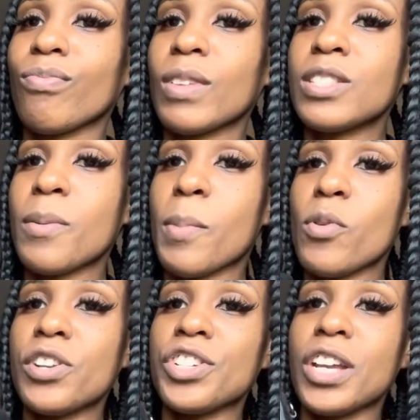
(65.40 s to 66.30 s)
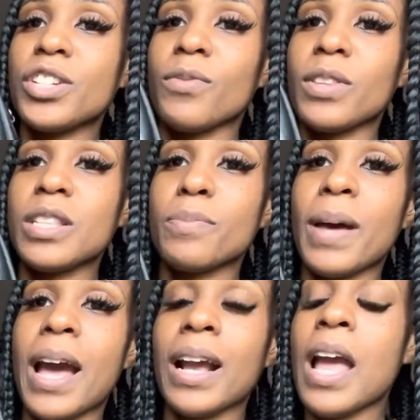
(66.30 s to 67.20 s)
some appreciation for this
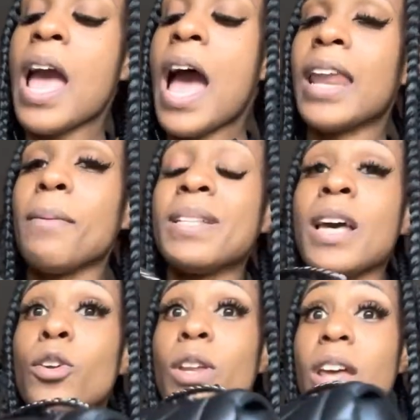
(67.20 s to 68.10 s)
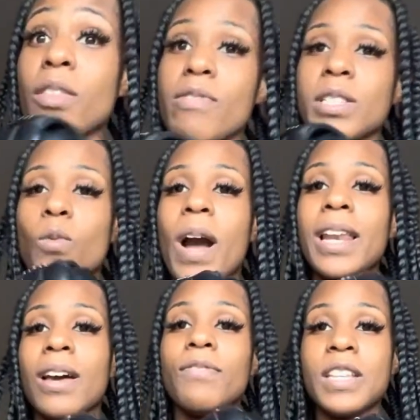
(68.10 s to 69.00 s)
bag. And let me tell you another reason why I
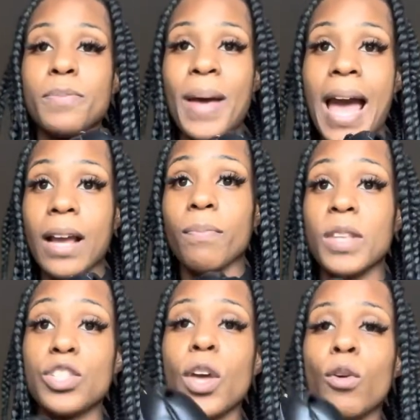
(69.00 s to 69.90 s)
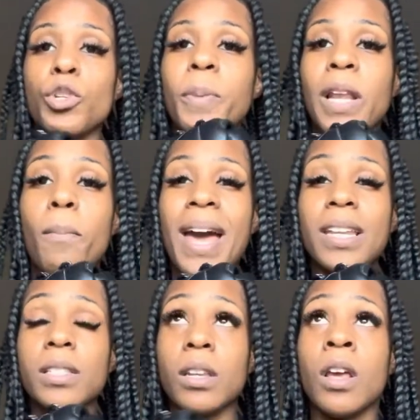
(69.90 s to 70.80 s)
love this bag, this Coach Pillow
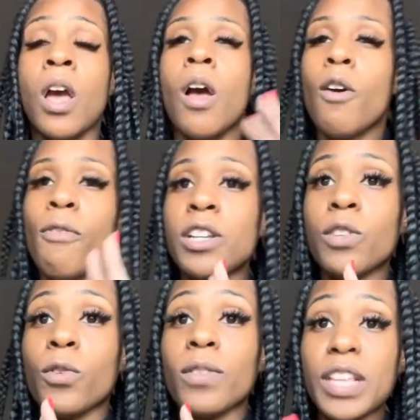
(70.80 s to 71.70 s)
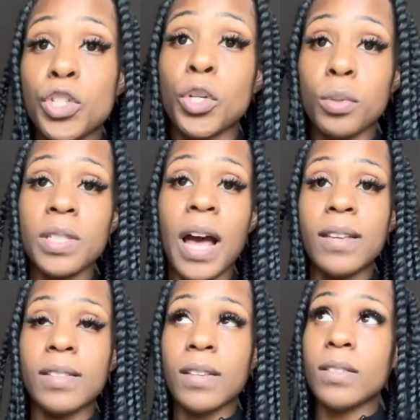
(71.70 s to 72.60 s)
Madison. First of all, there's two
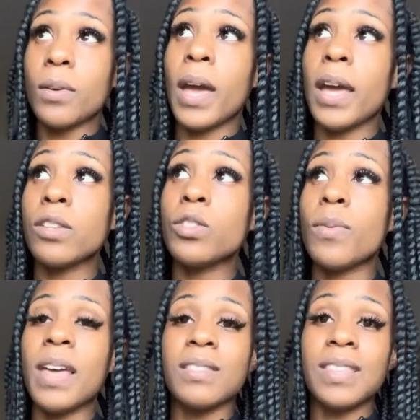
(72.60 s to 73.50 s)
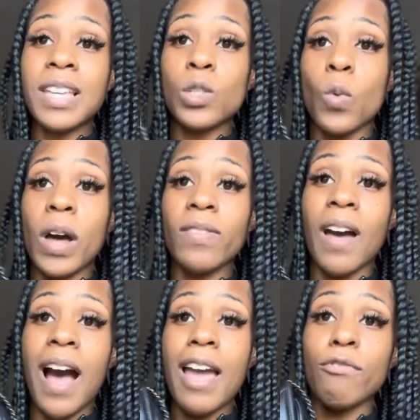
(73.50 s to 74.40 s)
sizes, okay? So there's this one
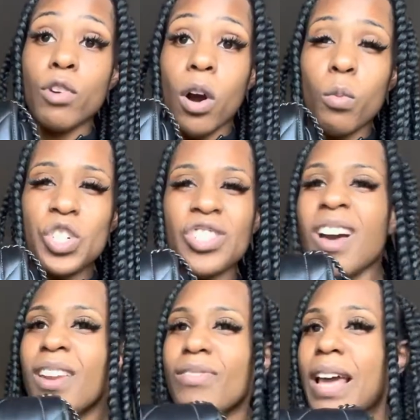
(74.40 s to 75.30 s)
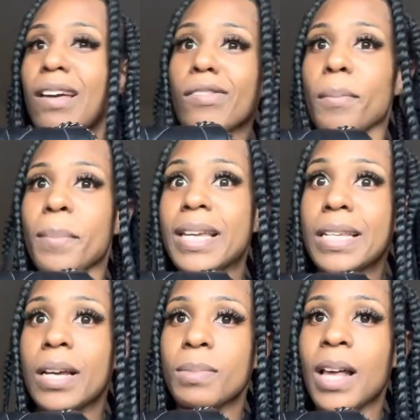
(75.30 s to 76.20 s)
that I've got, which is kind of like the
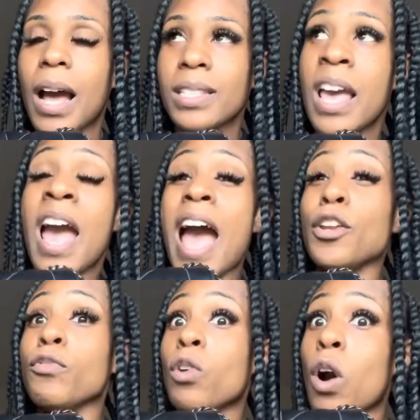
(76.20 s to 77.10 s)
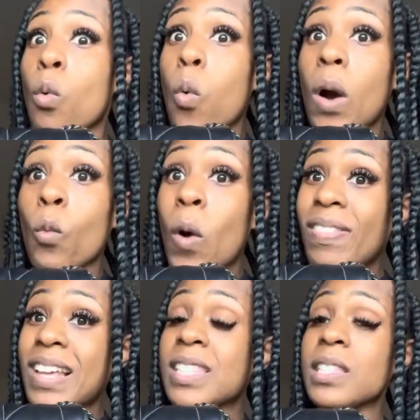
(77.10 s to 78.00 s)
medium size, and you've got a one
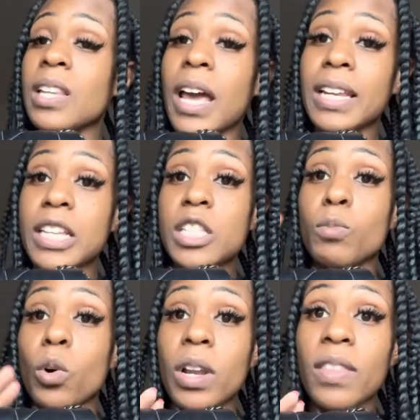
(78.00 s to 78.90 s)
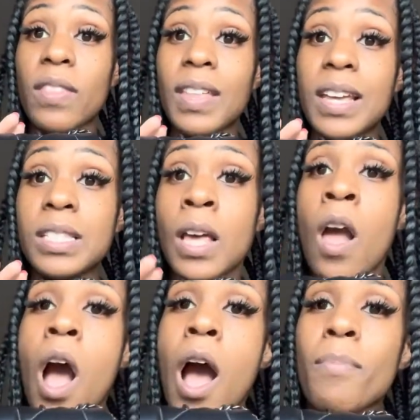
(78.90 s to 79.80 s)
that's slightly smaller than this,
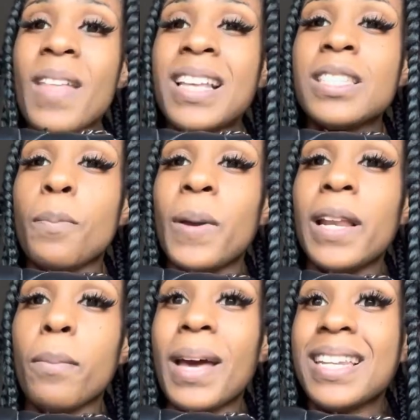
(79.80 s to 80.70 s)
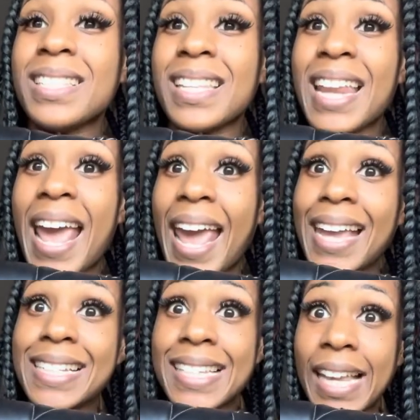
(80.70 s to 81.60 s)
and that's the Pillow Madison
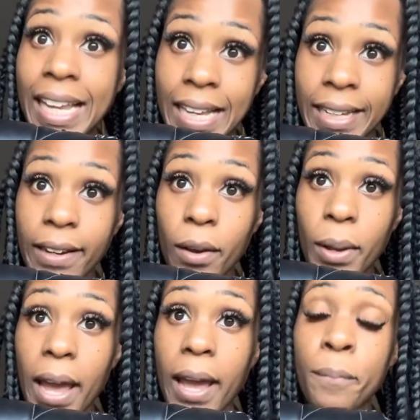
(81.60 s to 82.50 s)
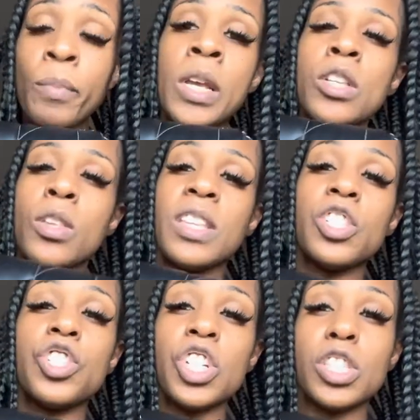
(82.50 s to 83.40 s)
18, okay? So this
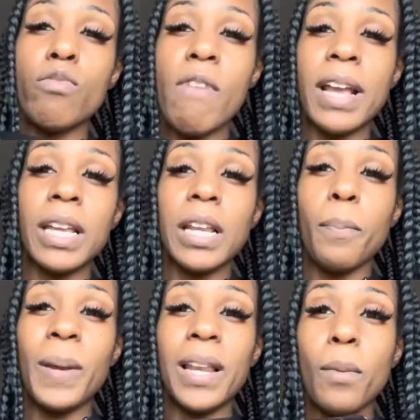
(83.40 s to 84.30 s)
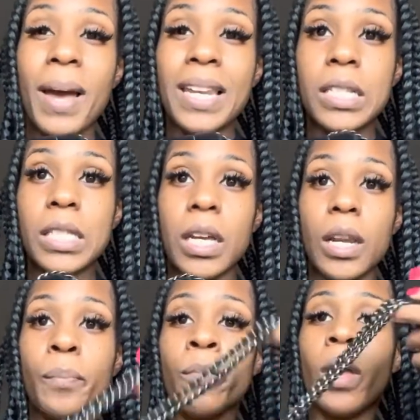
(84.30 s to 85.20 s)
is just the regular Pillow
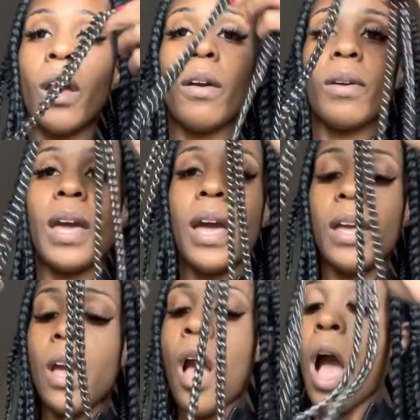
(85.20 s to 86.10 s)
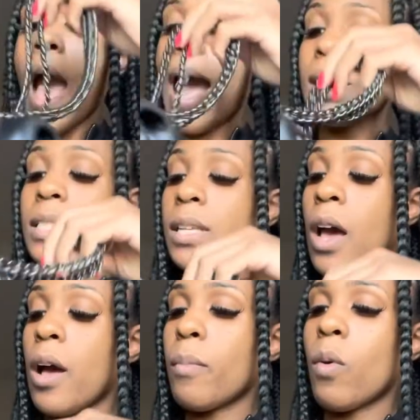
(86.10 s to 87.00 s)
Madison, okay? And
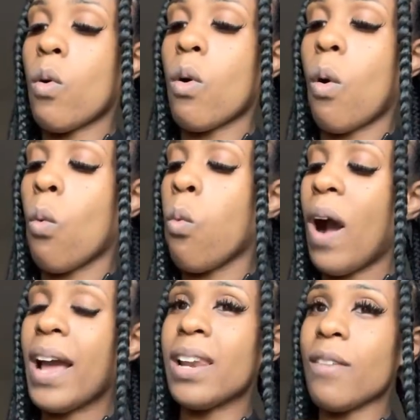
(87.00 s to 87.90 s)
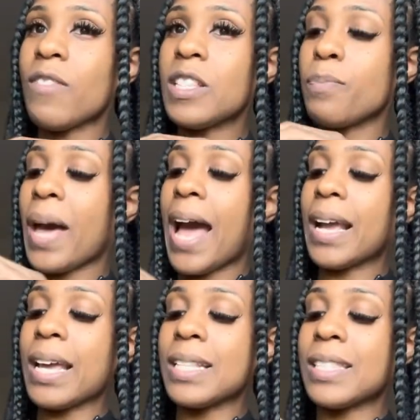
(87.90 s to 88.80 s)
um, why I love this
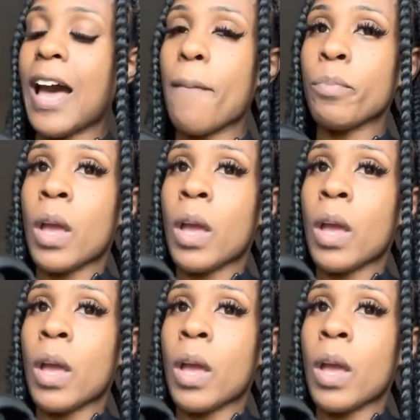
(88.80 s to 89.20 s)
bag is that